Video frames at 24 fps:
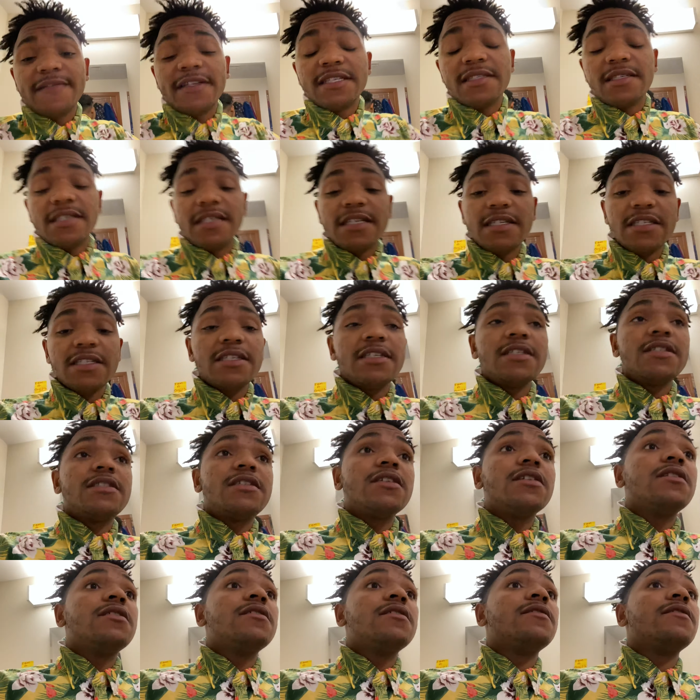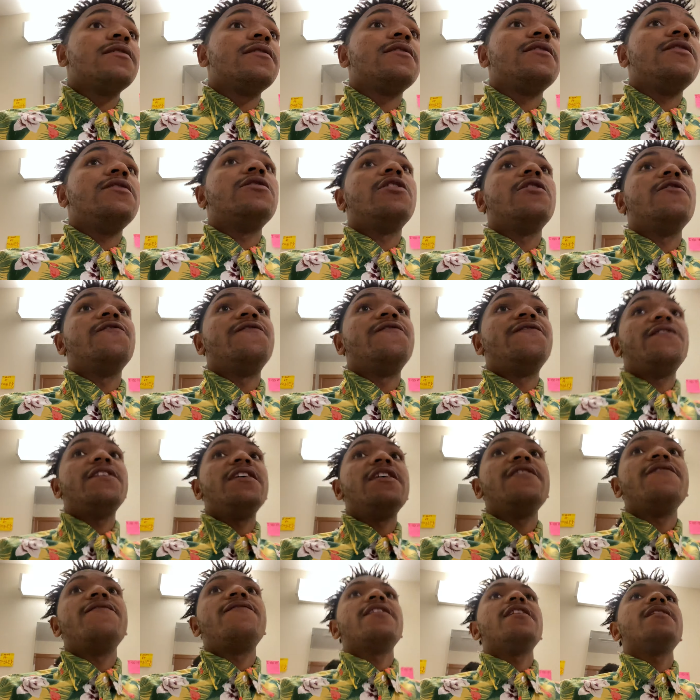decision to, you know,
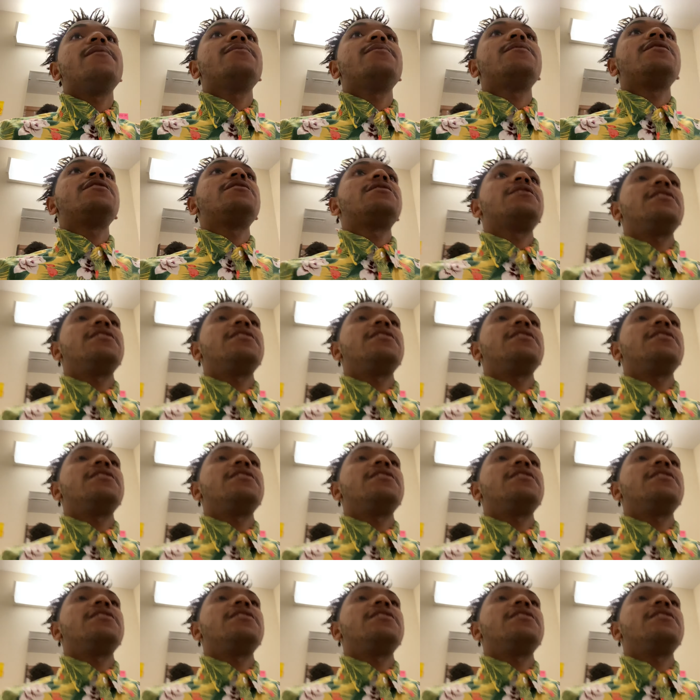feed families